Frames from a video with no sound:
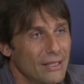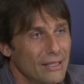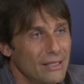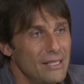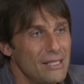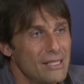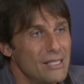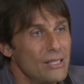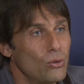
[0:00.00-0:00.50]

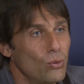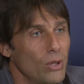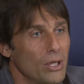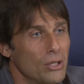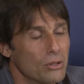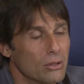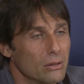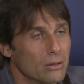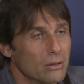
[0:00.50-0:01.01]
this
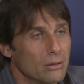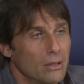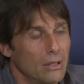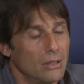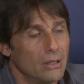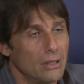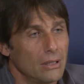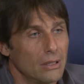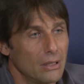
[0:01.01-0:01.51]
situation,
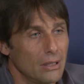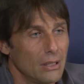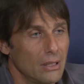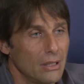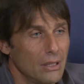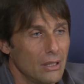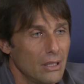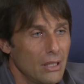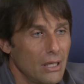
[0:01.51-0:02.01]
and
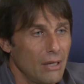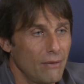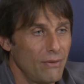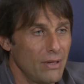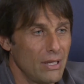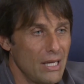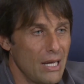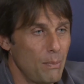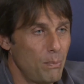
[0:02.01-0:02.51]
I'm
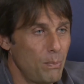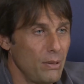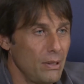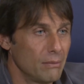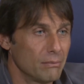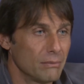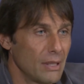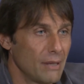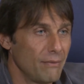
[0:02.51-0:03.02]
very happy